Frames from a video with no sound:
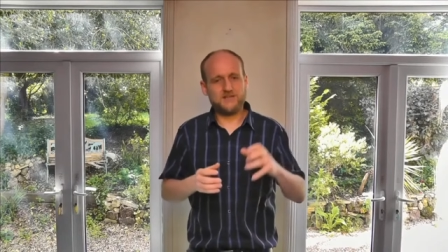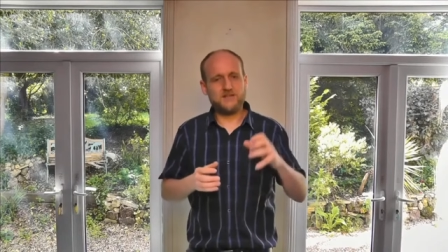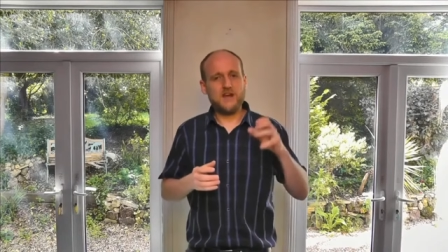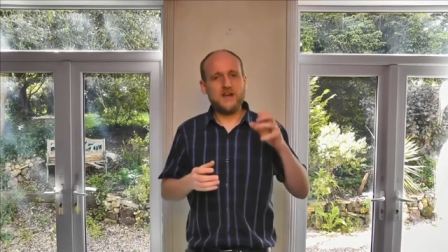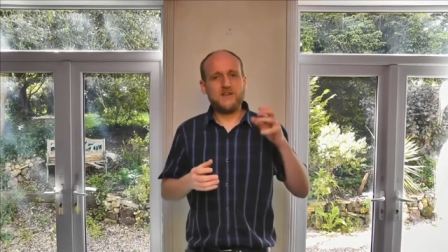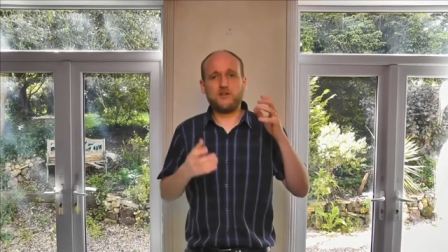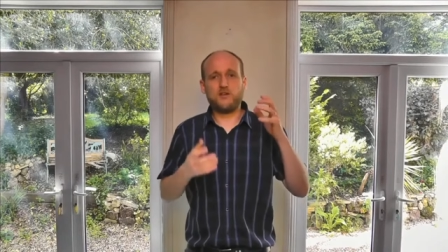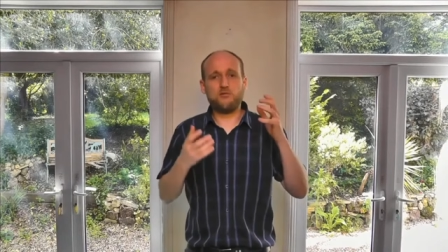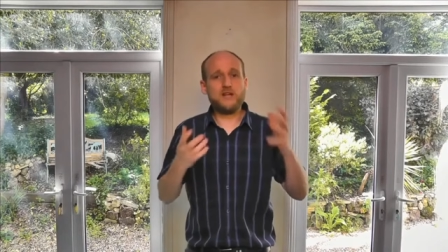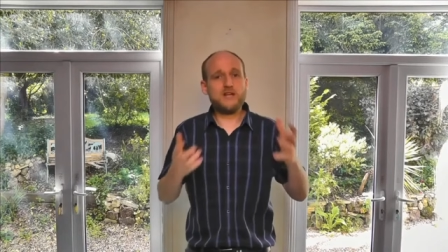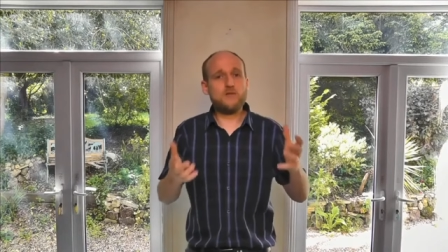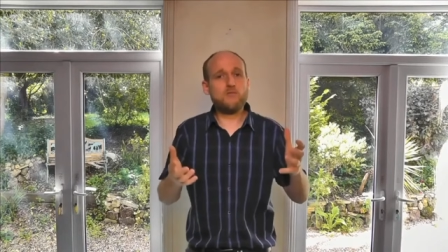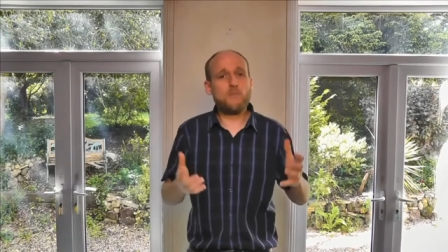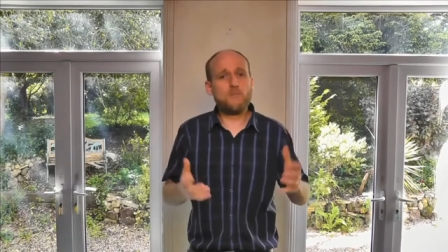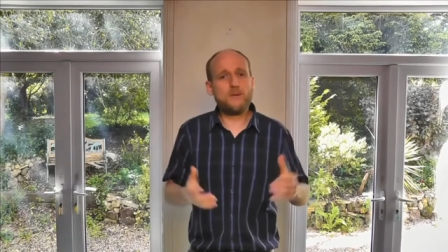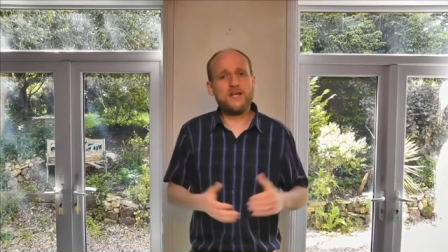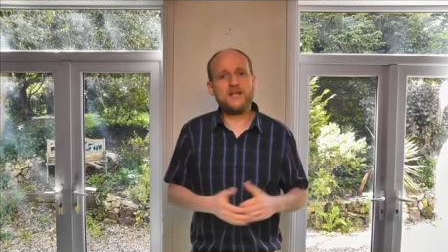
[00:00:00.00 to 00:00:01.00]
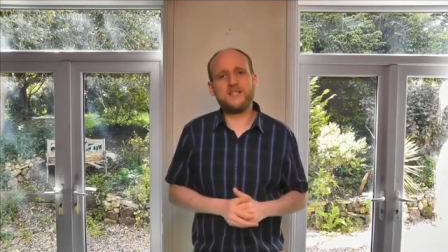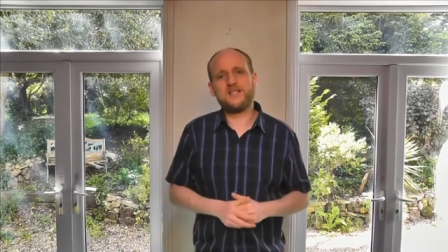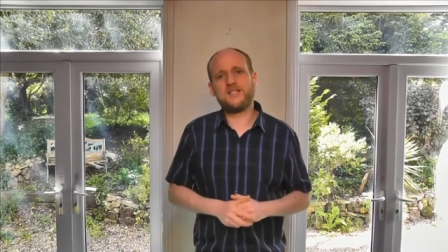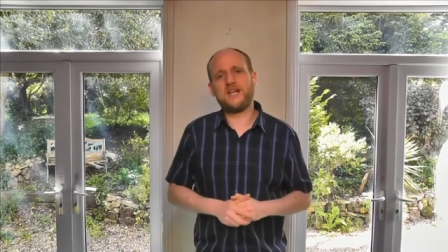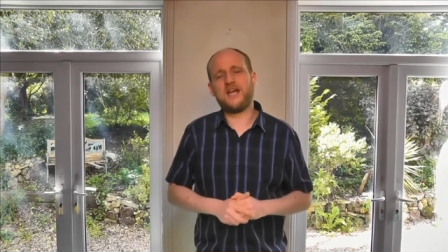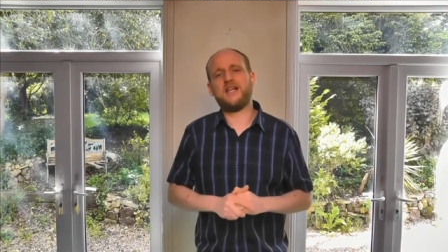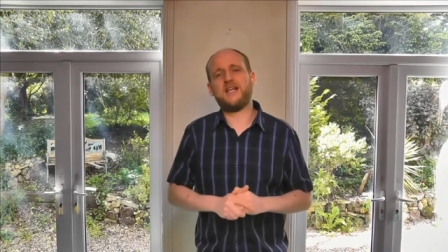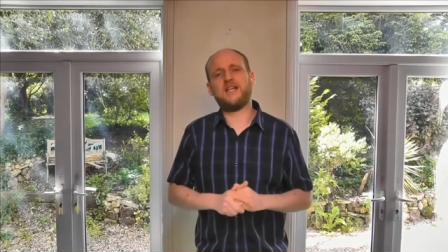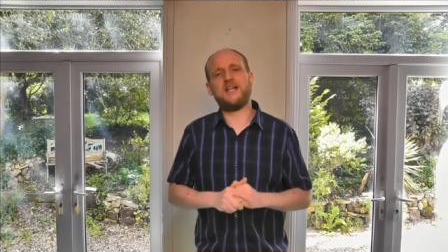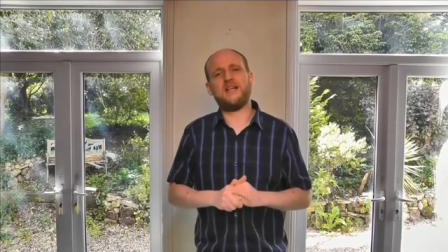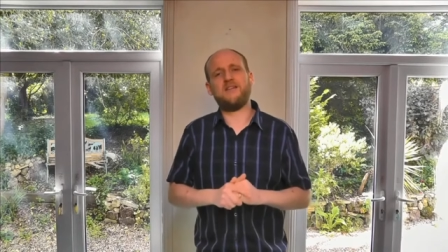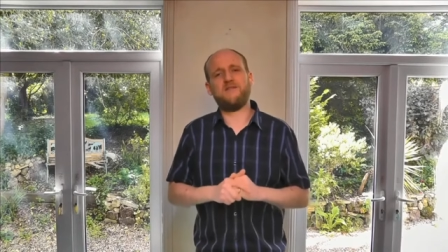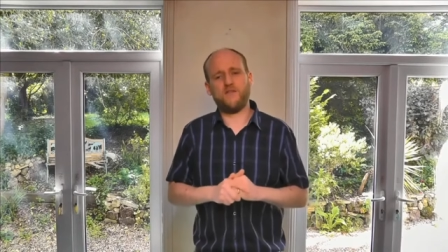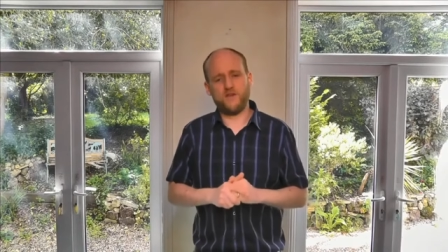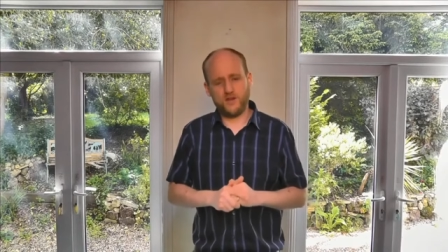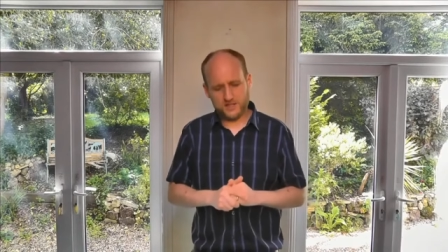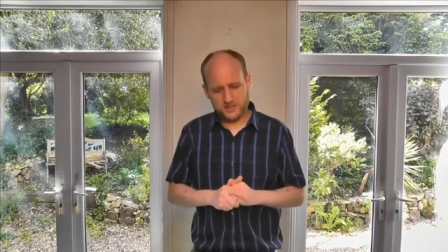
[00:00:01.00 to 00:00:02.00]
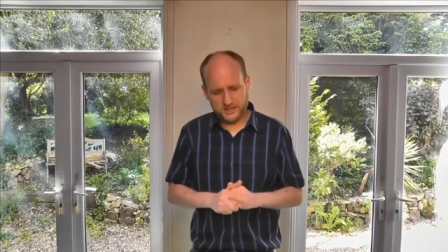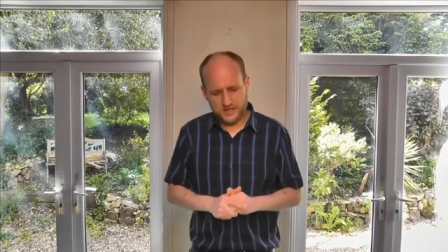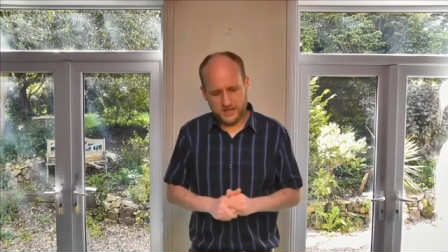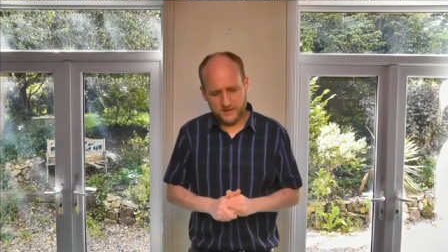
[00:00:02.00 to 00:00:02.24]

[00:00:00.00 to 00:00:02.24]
and if you read what Peter said in verse